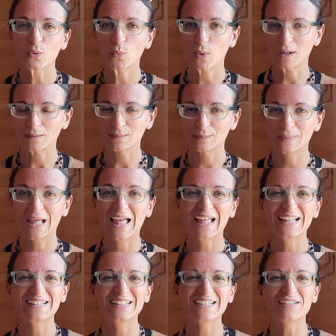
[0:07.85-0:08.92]
Well,
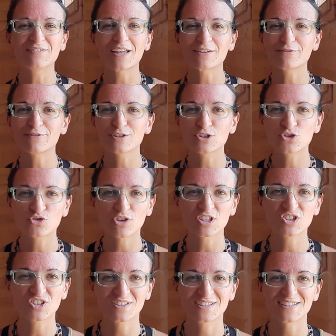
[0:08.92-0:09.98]
leave that
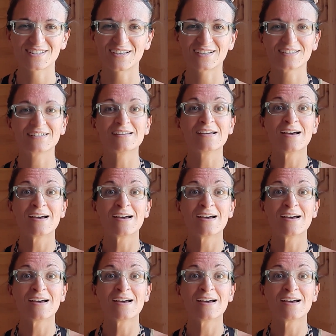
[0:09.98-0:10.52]
frustration aside